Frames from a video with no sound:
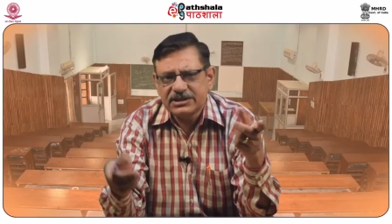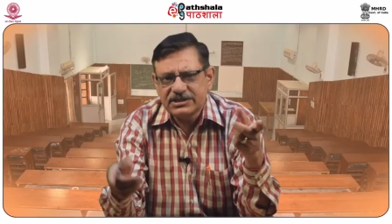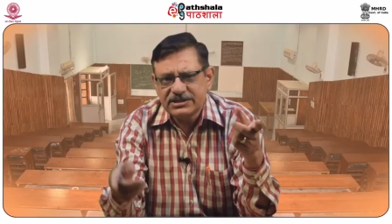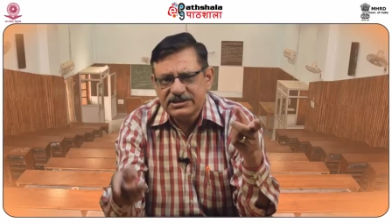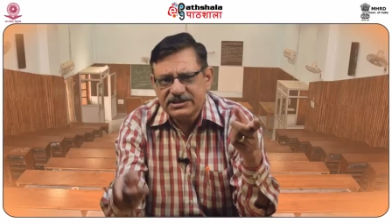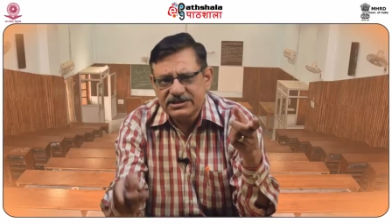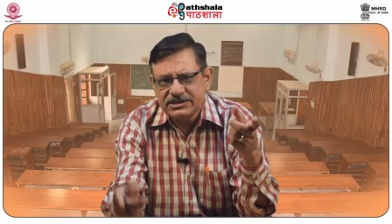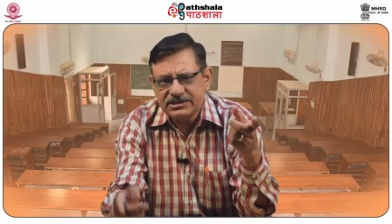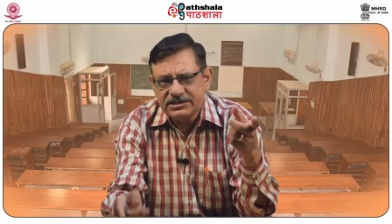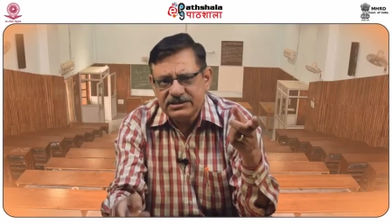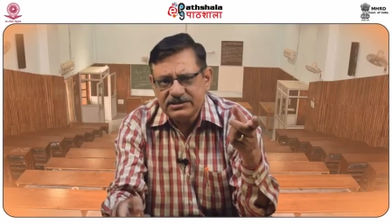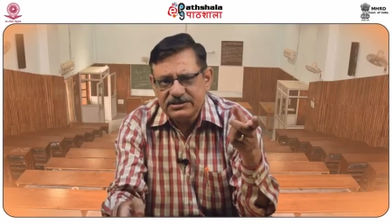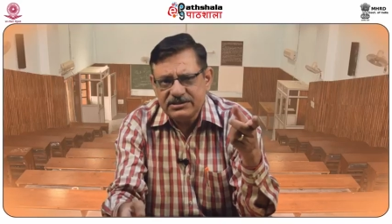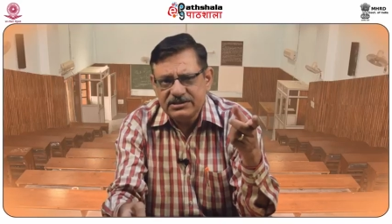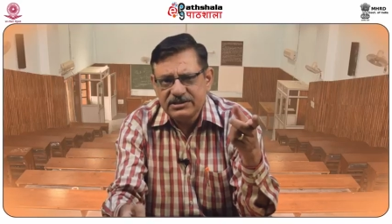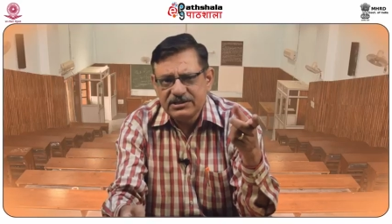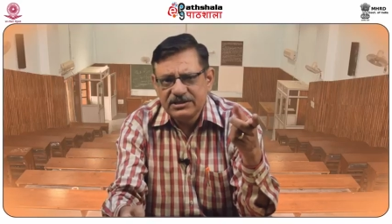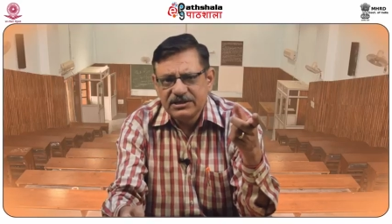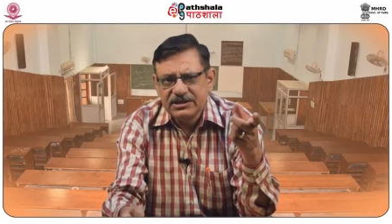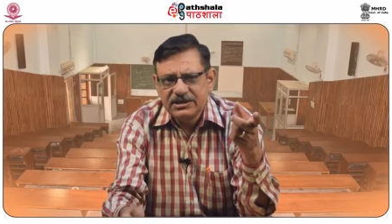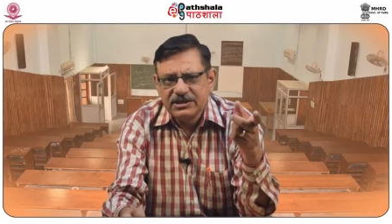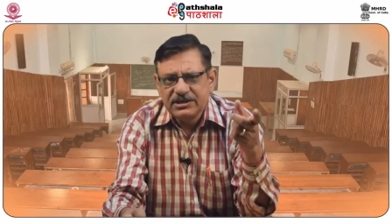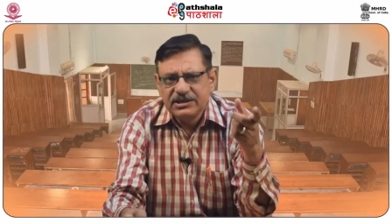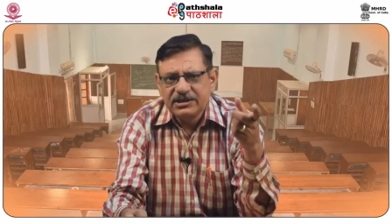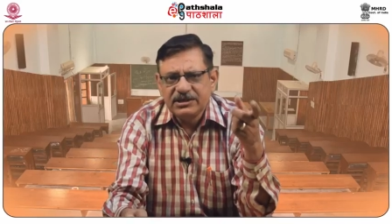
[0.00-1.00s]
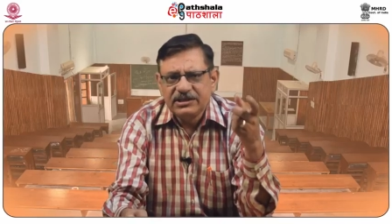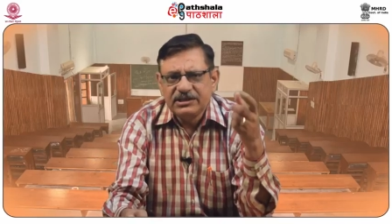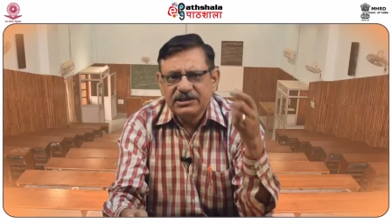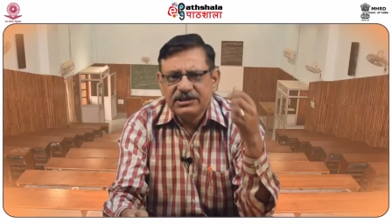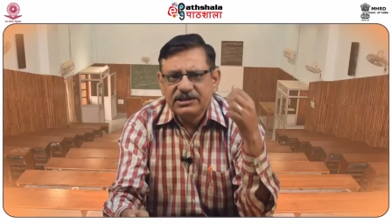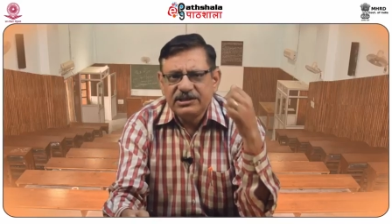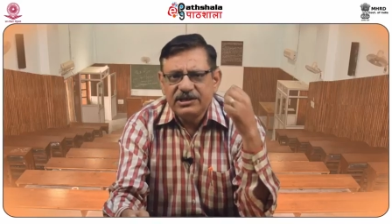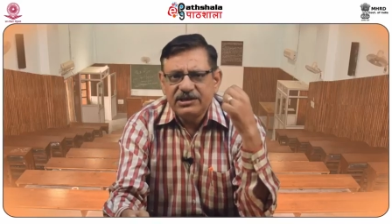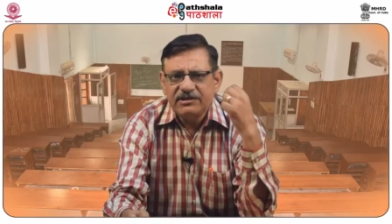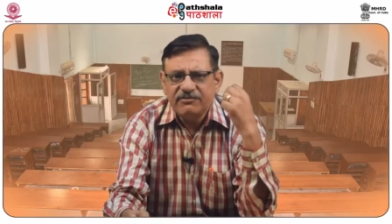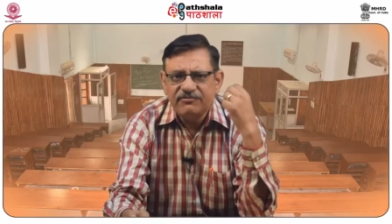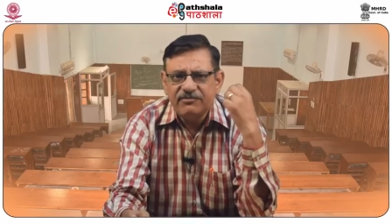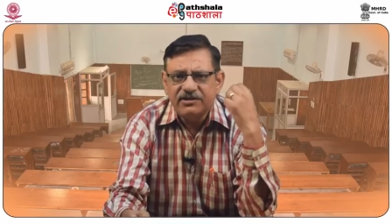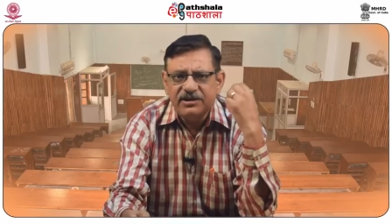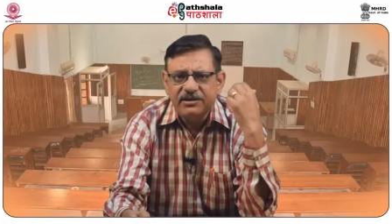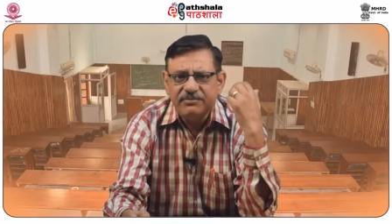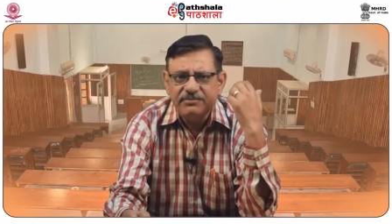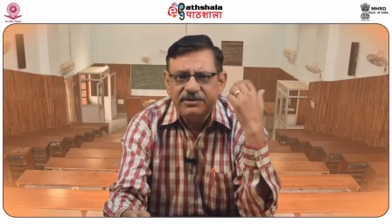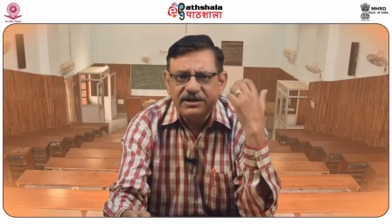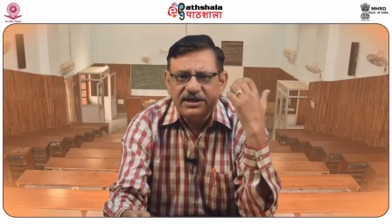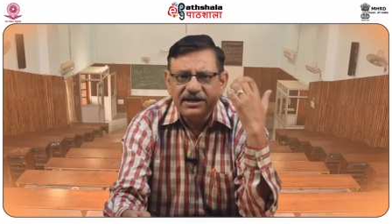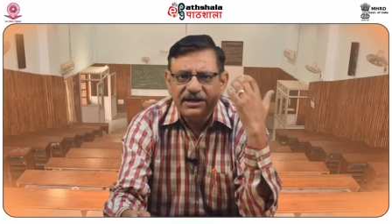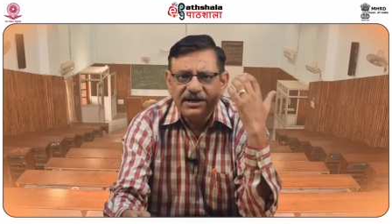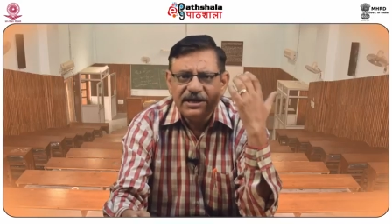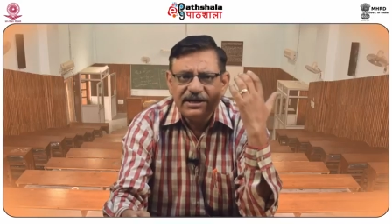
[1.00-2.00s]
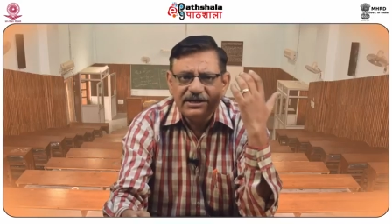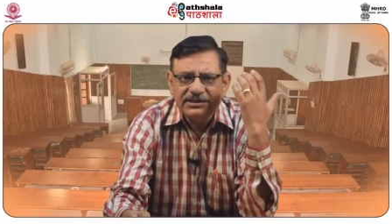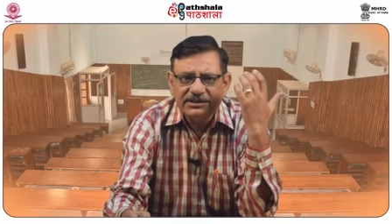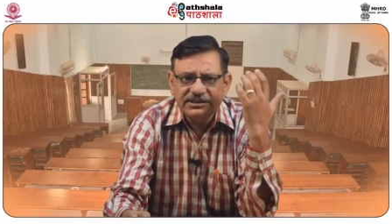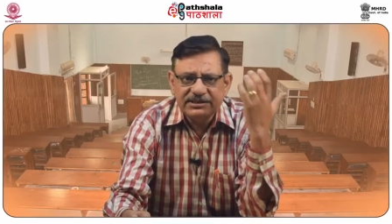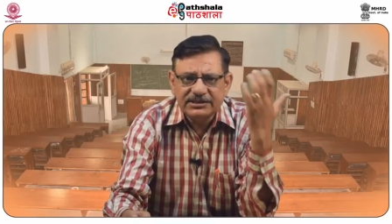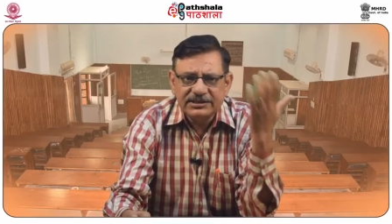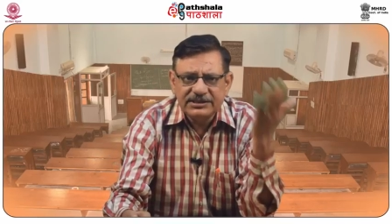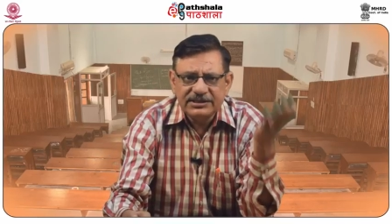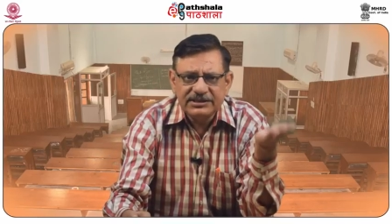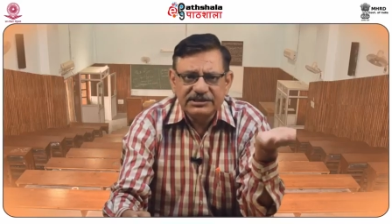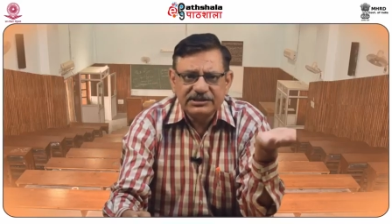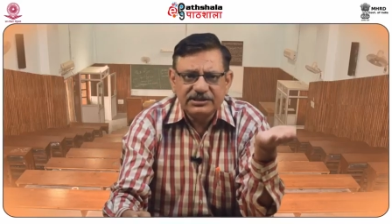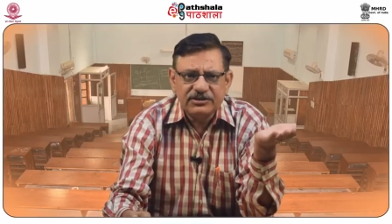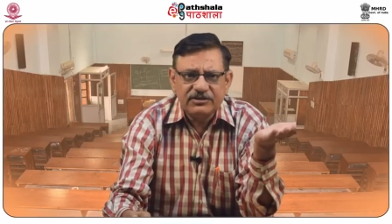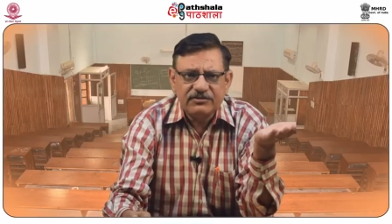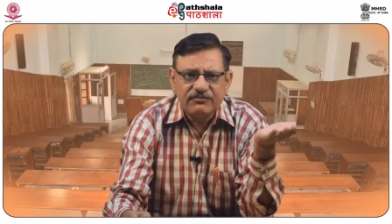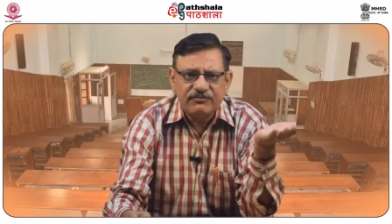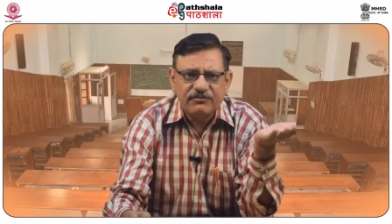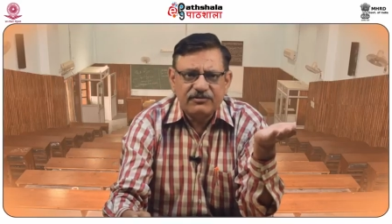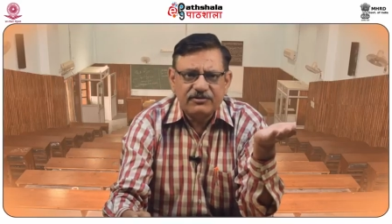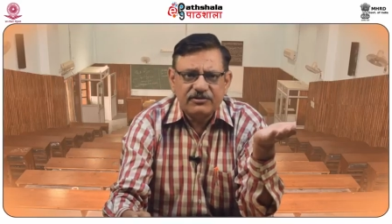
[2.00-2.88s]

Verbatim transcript: transition, there will be a net generation of